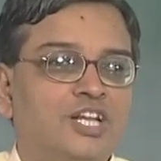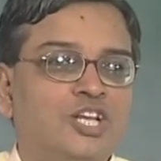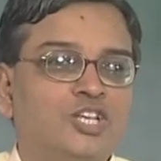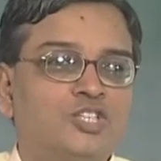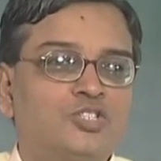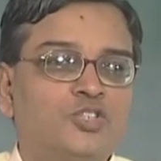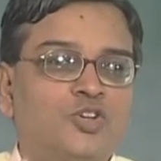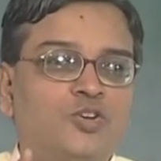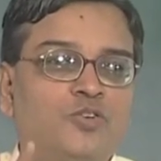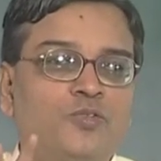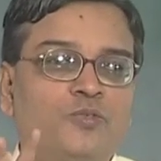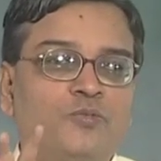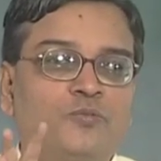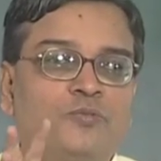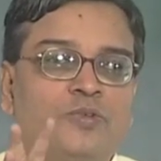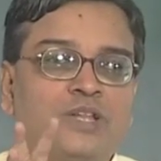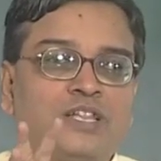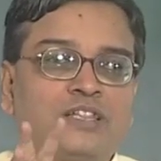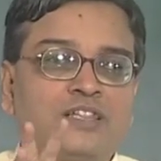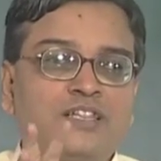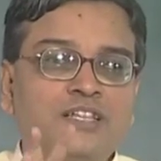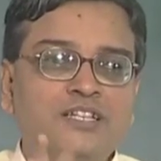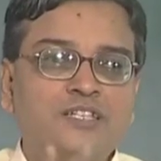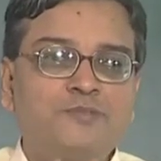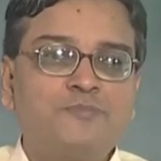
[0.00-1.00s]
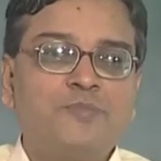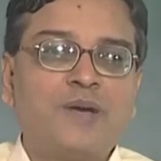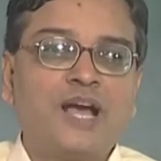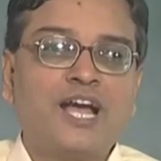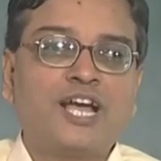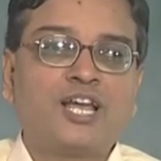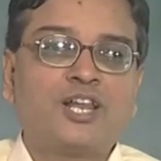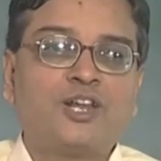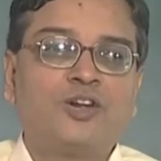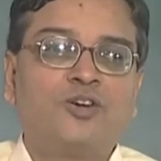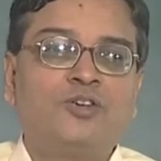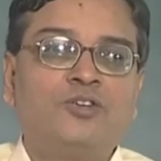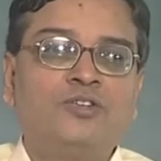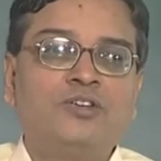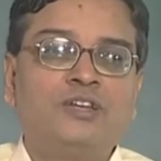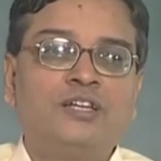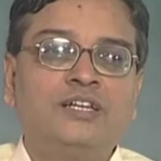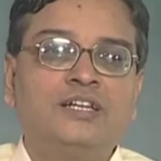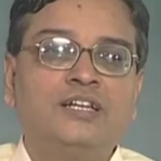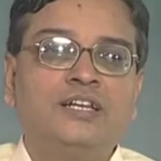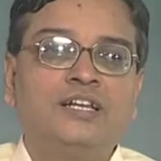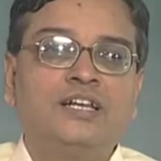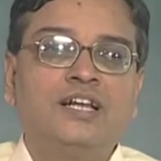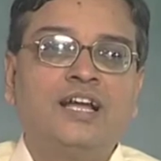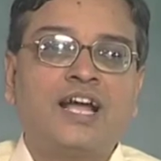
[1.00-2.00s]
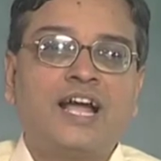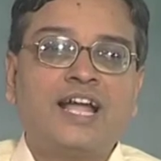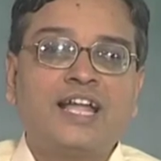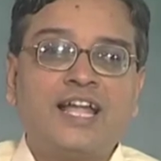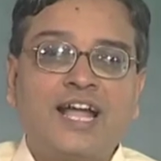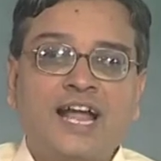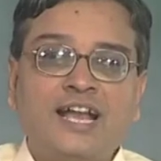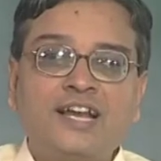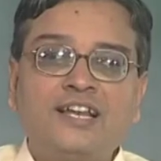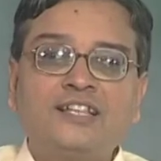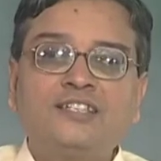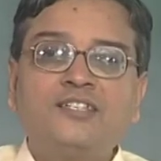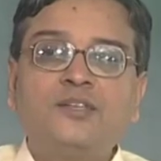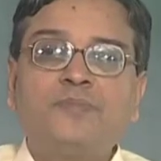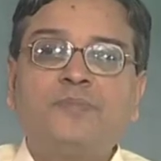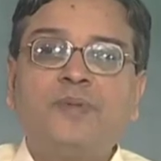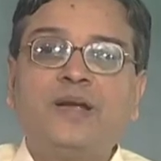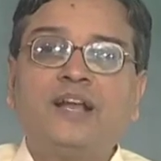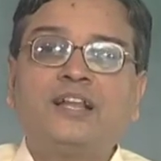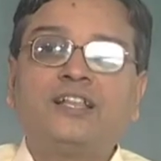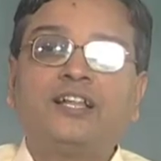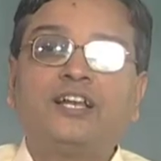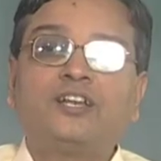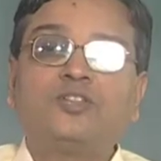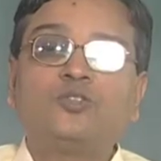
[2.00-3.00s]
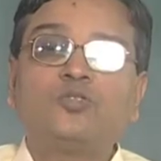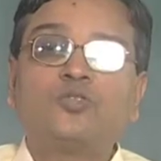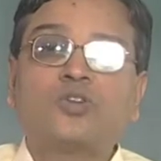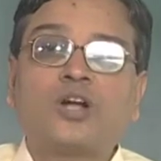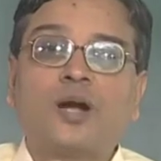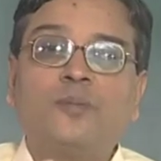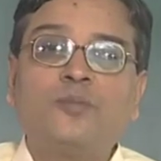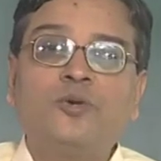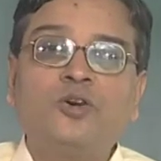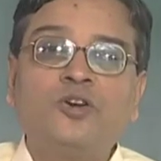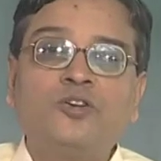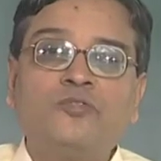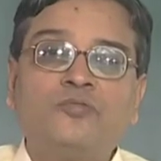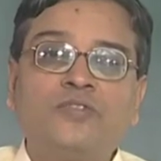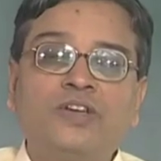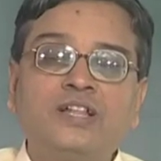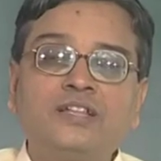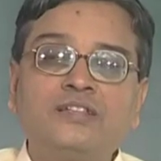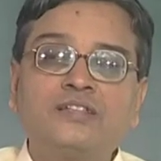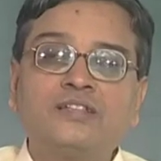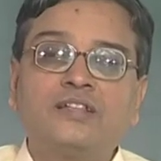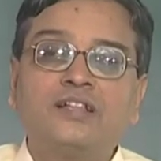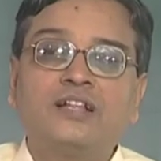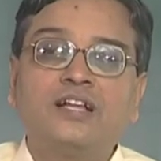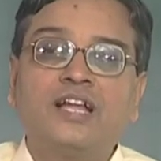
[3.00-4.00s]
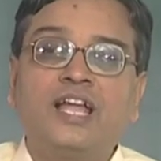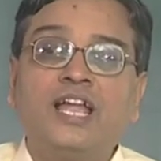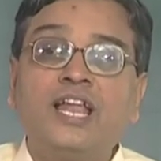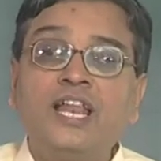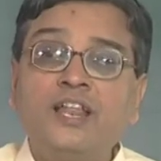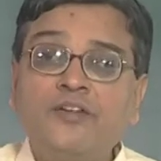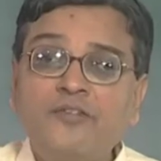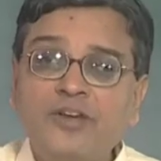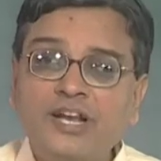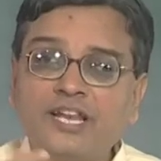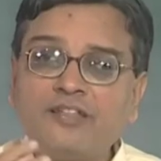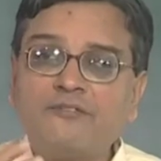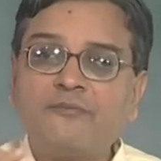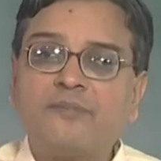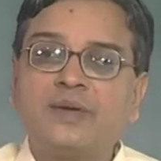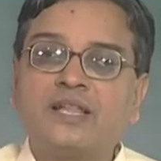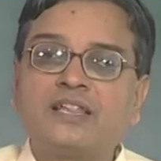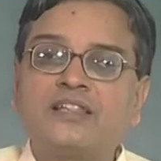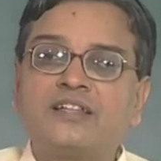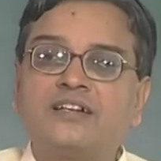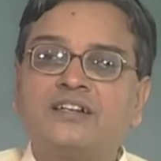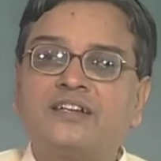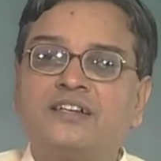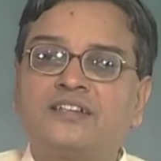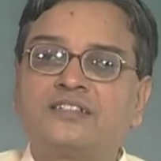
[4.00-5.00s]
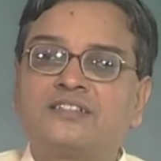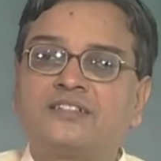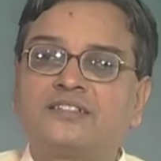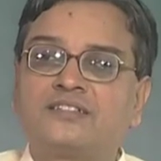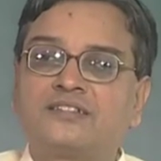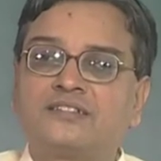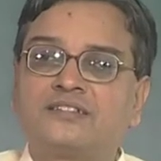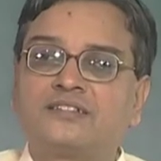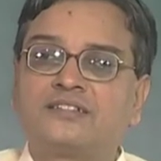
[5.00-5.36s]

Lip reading: So, with this background I anticipate that you come out with innovative methods,